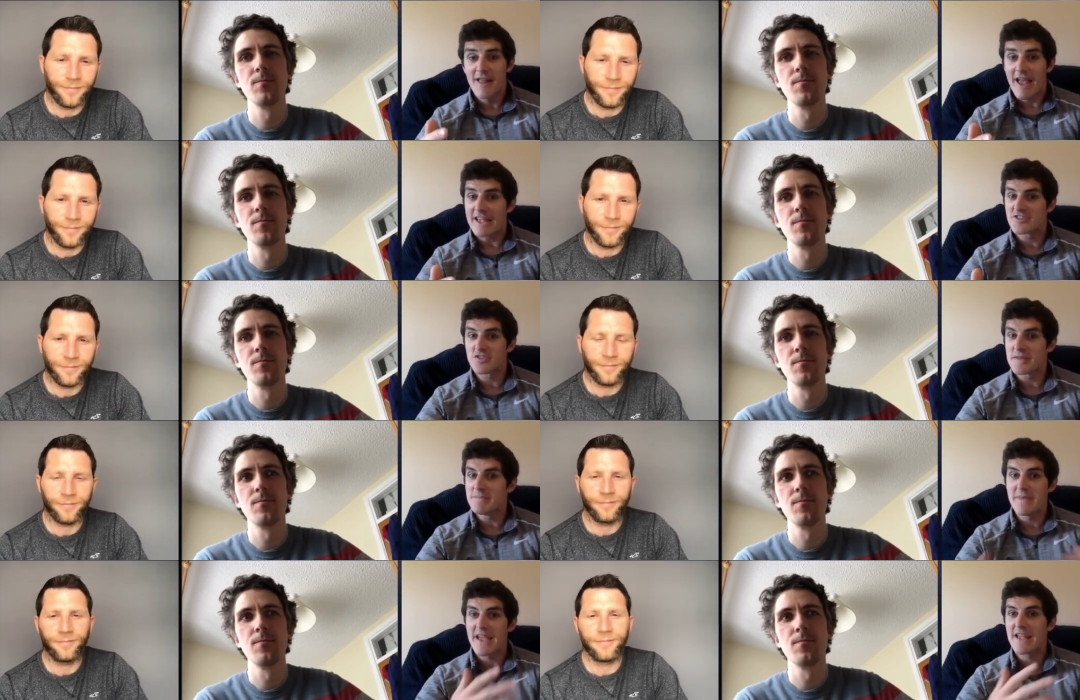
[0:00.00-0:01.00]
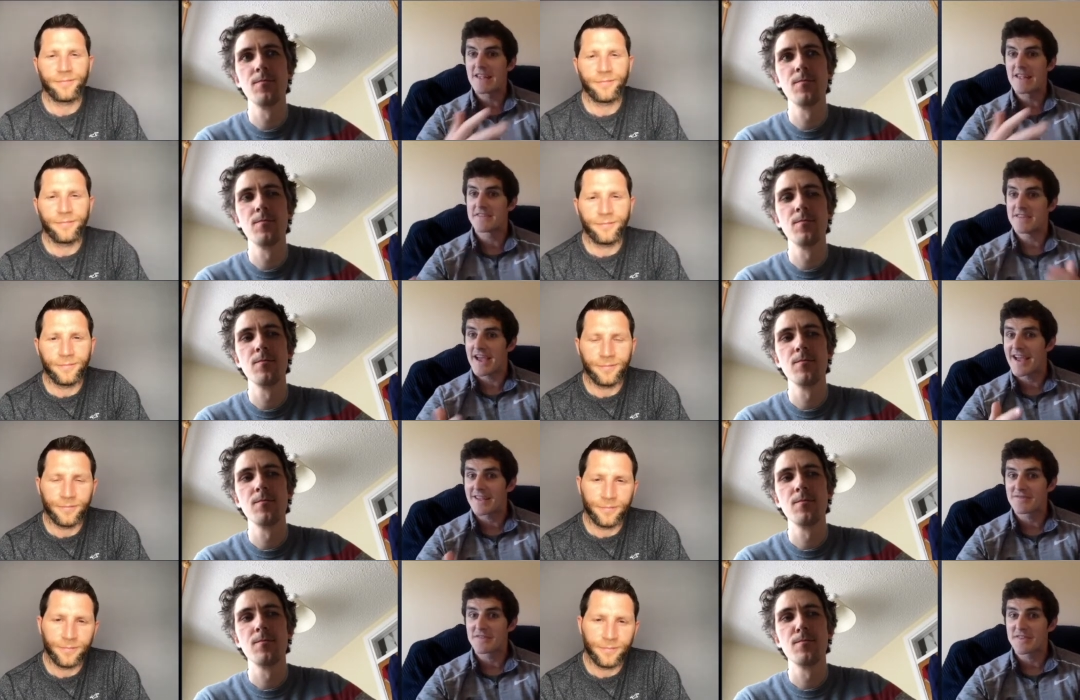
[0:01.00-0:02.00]
Speaker 1: It's just amazing,
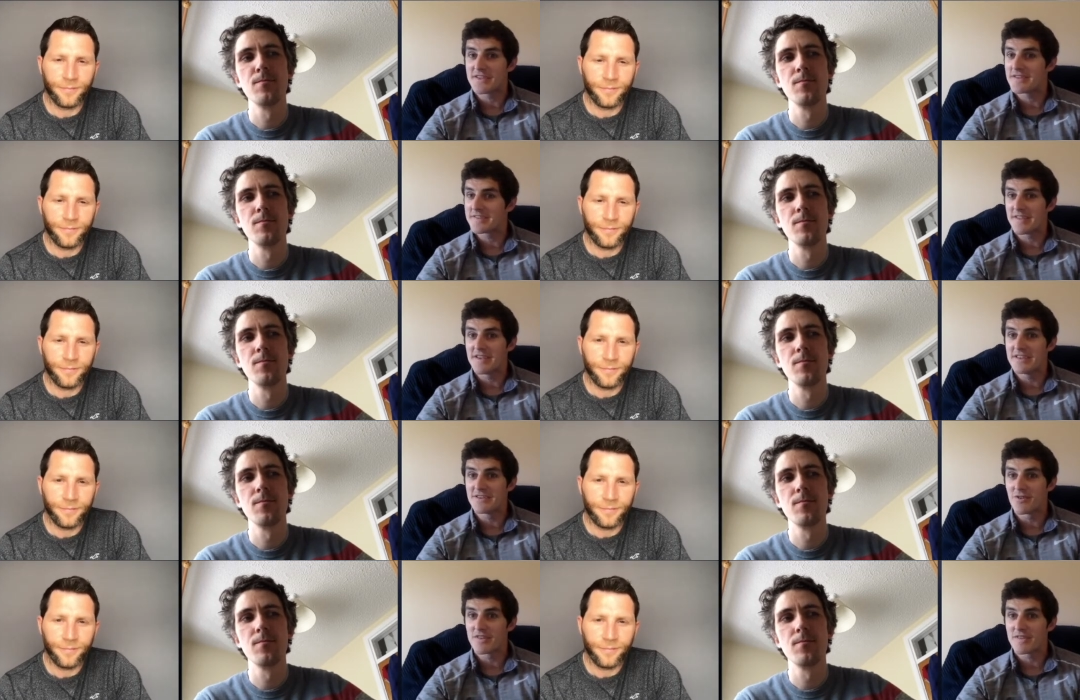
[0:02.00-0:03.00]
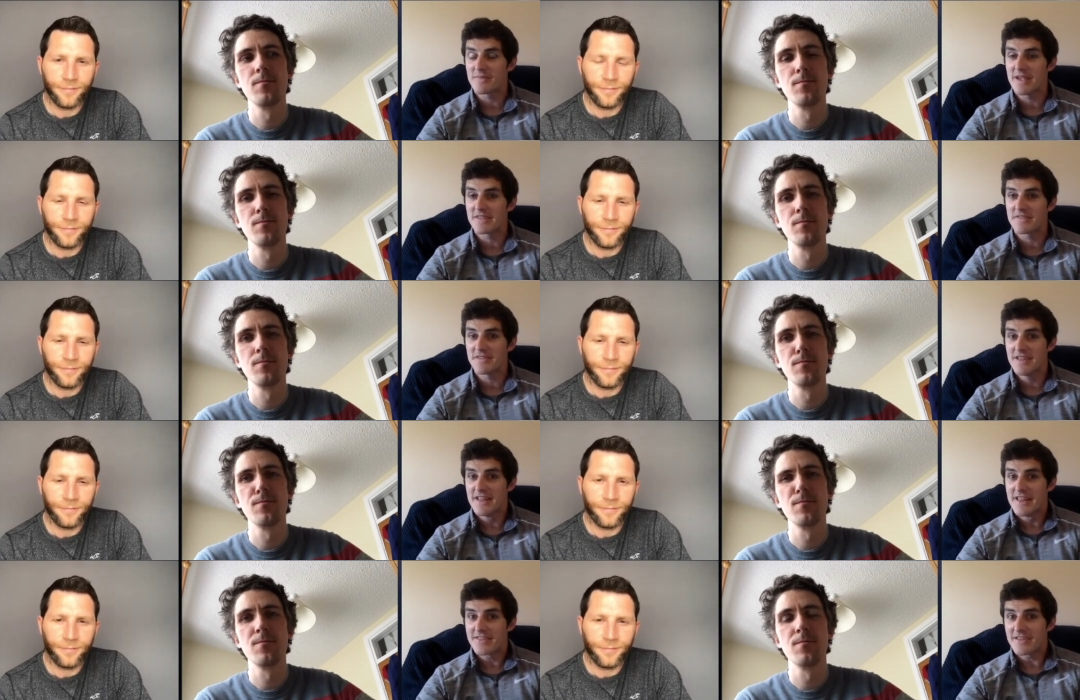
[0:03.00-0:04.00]
uh, as we say, the sliding doors. It's amazing
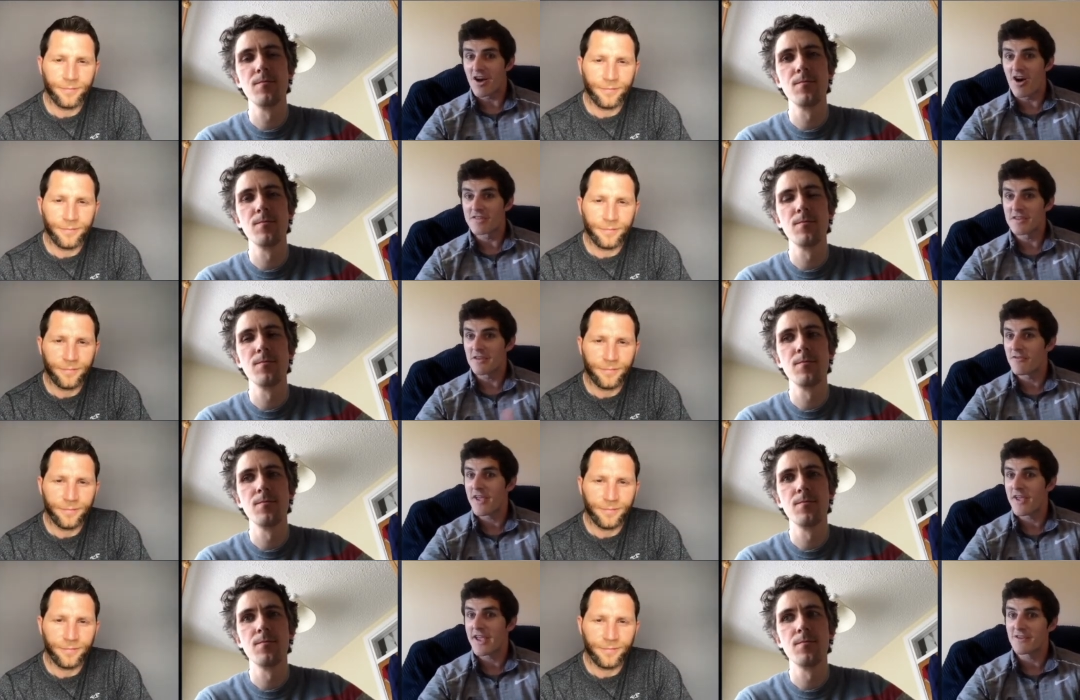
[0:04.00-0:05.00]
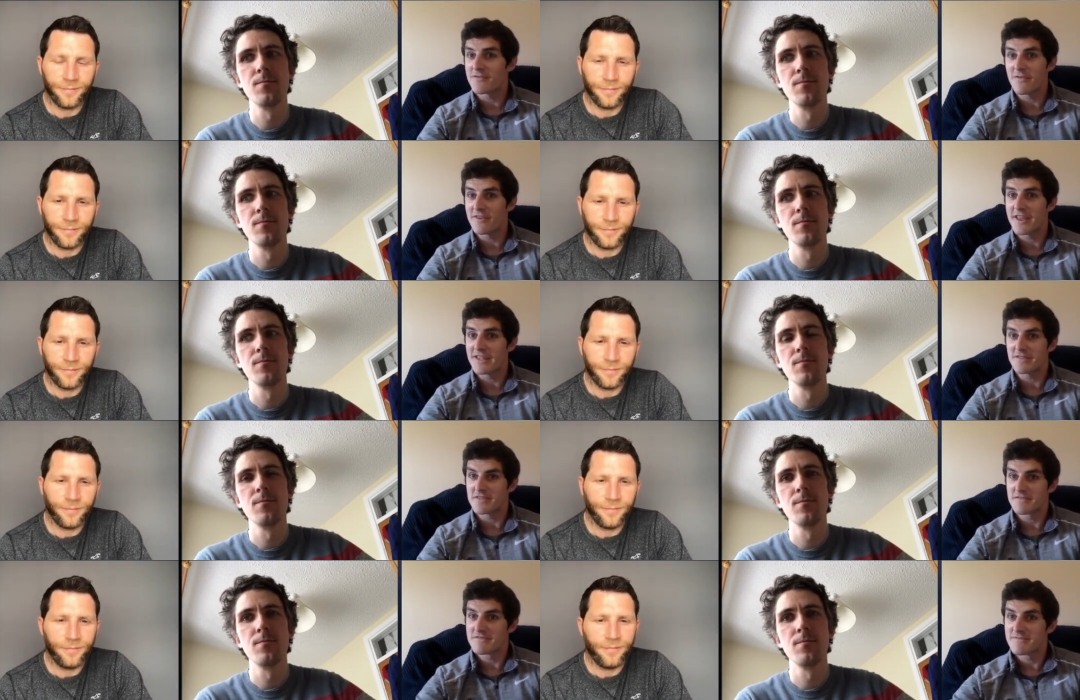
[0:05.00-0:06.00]
the cause and effect of different
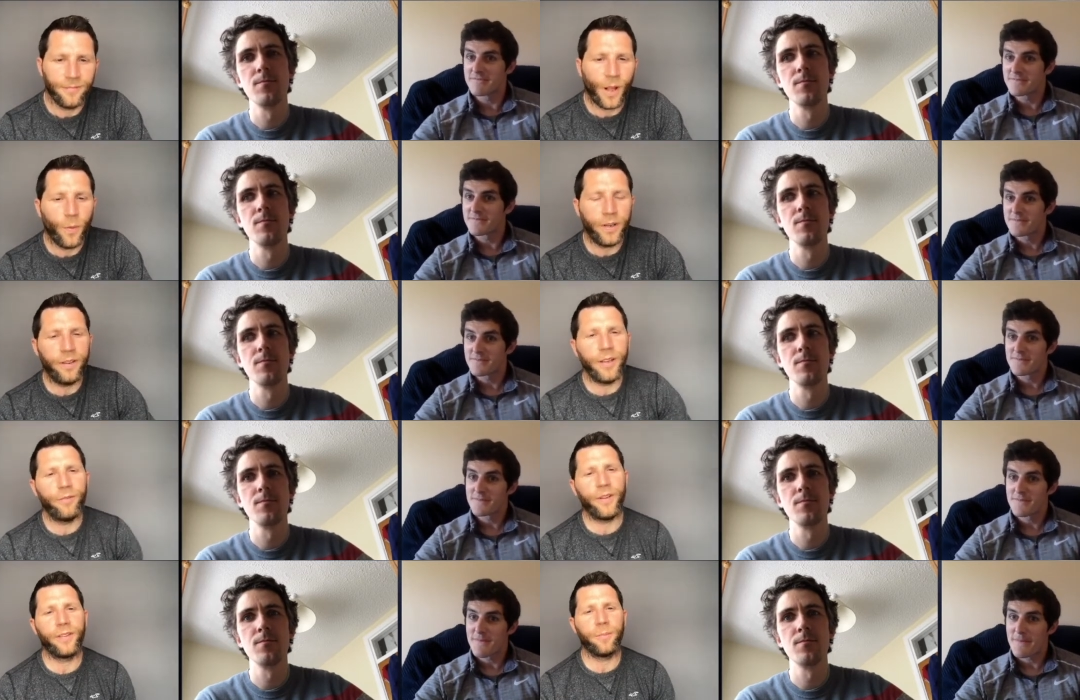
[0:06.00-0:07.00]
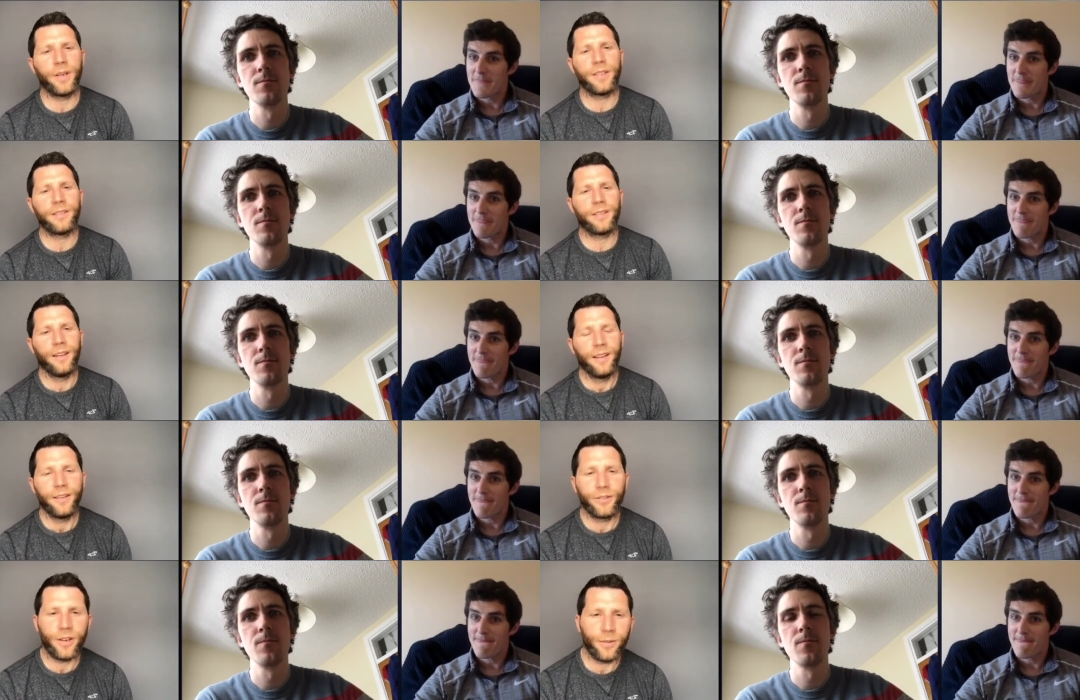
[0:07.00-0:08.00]
things.
Speaker 2: Hmm. What do you think, Fintan? Because
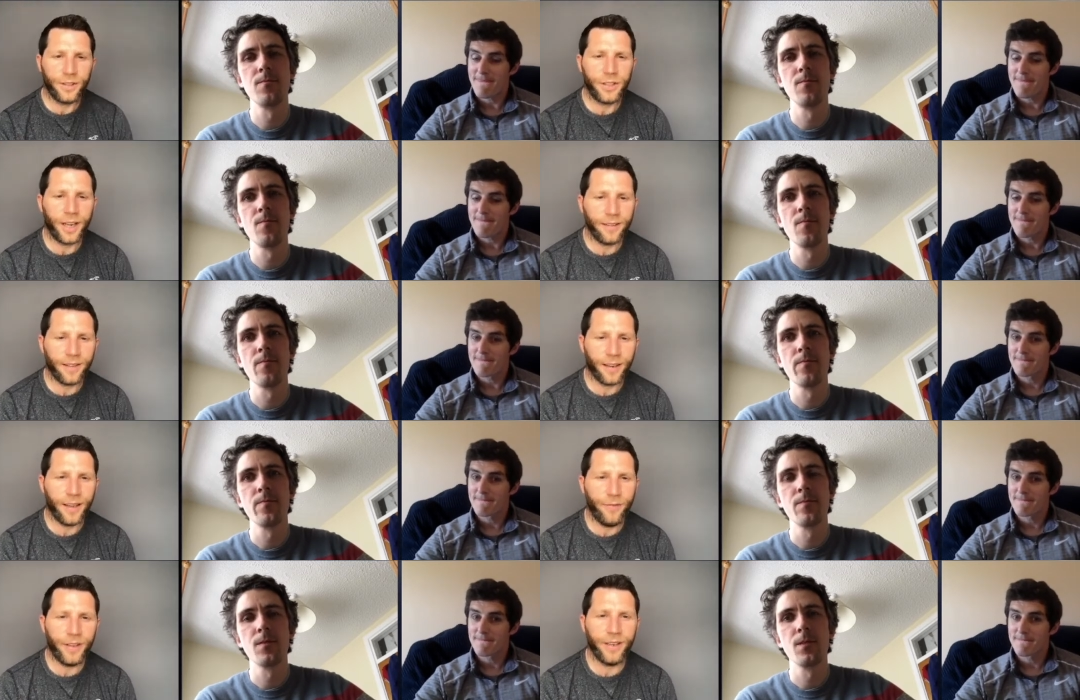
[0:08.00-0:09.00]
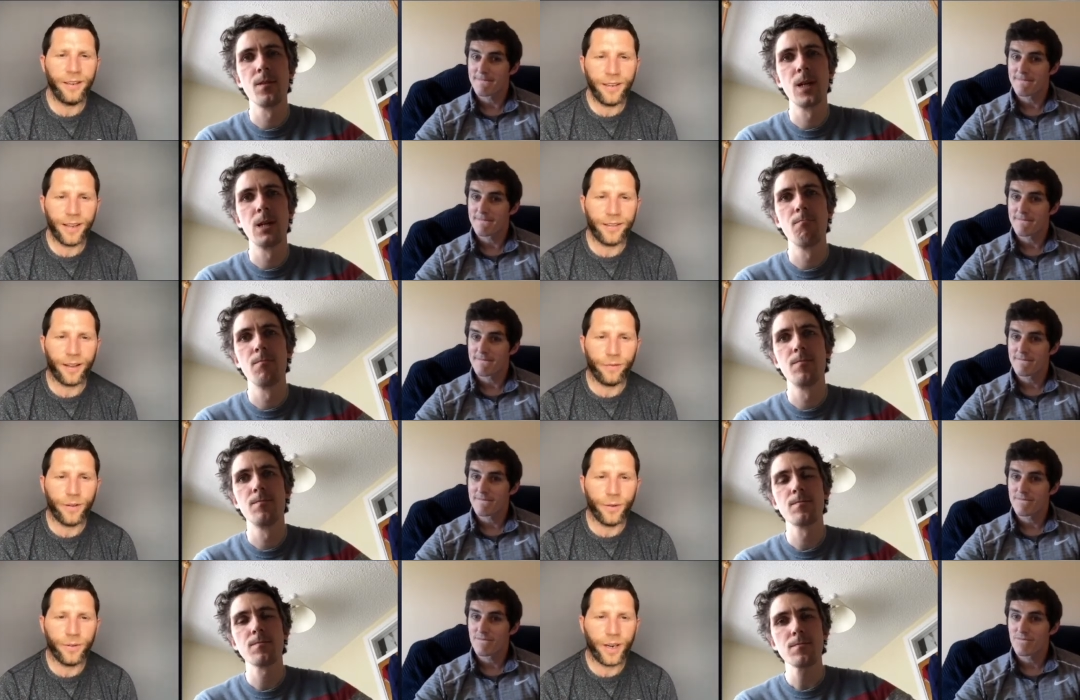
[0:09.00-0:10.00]
there's always a chance that if he didn't get that
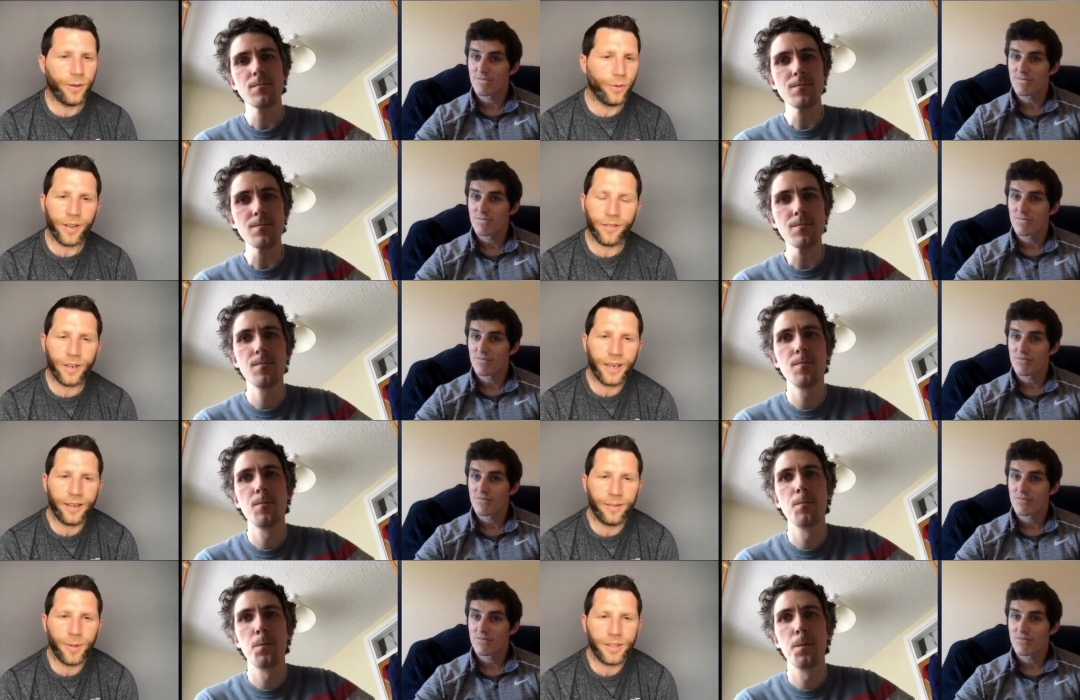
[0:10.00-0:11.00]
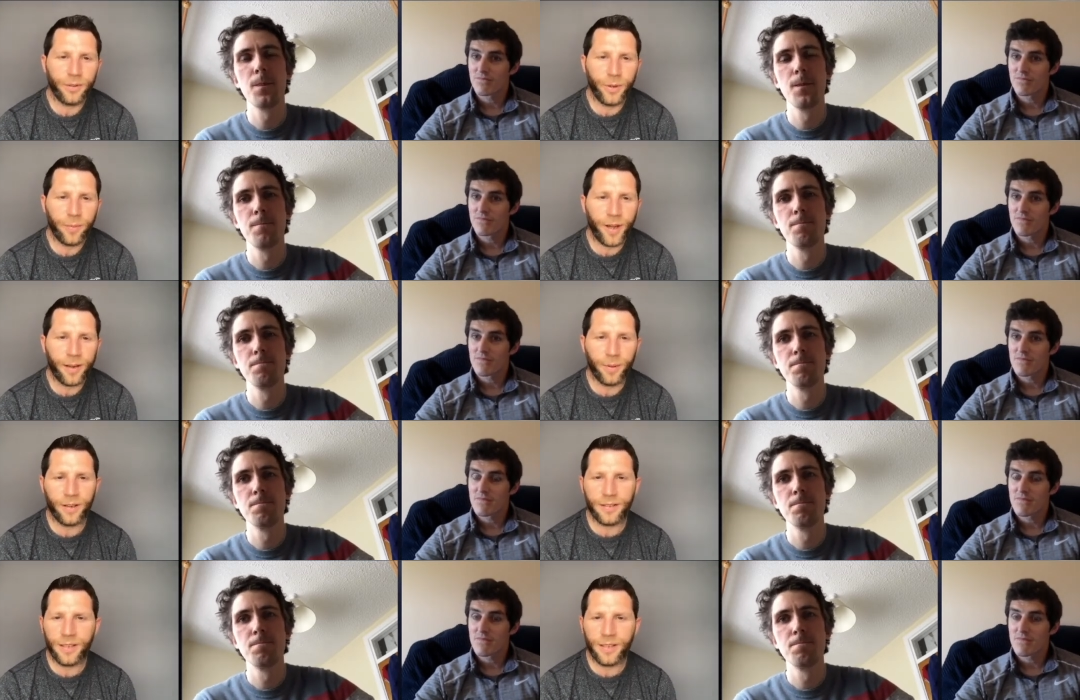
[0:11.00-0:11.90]
flu, that he would have given an exhibition wing back. Because